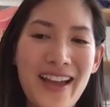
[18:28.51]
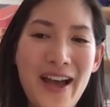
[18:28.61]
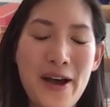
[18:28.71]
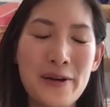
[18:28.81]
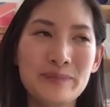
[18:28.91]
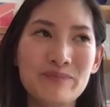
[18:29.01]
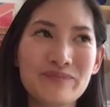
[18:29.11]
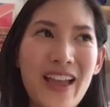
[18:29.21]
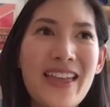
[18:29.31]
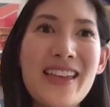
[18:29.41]
And
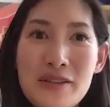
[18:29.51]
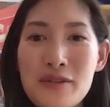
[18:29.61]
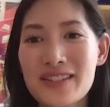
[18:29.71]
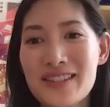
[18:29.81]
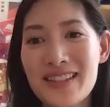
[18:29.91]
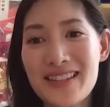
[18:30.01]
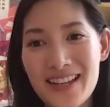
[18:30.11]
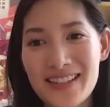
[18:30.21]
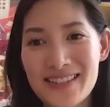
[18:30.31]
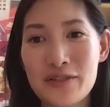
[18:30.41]
then you get to the
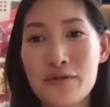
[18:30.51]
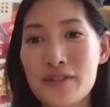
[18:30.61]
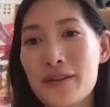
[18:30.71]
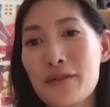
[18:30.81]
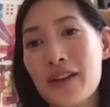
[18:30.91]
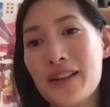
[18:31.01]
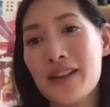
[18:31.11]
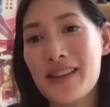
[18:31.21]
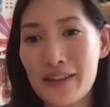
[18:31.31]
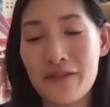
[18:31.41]
next stage, which is, okay,
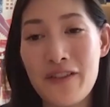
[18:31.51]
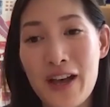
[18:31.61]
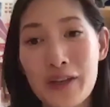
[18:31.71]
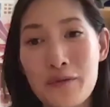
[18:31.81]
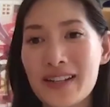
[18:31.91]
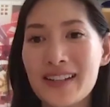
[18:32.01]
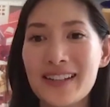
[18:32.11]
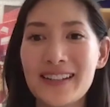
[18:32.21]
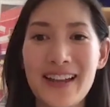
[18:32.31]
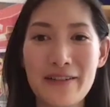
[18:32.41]
now that I've
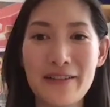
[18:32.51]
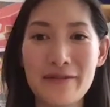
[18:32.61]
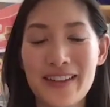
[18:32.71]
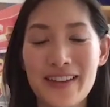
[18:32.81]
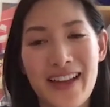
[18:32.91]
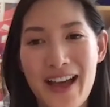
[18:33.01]
evaluated, I've